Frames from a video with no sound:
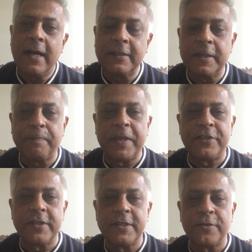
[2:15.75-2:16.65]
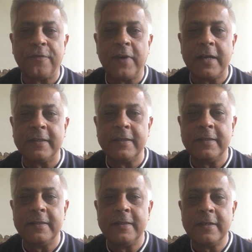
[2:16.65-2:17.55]
other pictures of
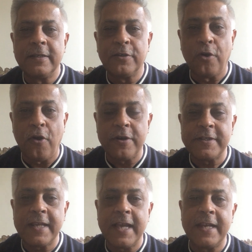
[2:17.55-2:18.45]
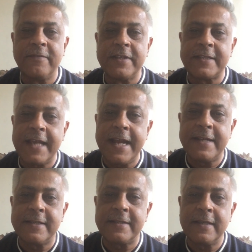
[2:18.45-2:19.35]
other gods and even
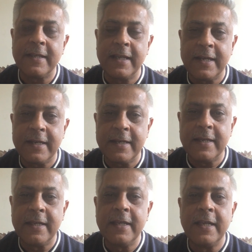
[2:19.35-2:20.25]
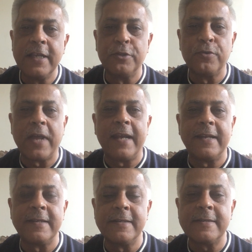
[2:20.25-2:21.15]
saints in Hindu
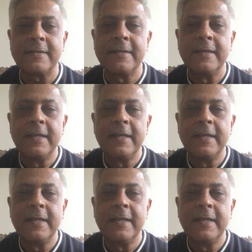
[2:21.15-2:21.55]
calendars,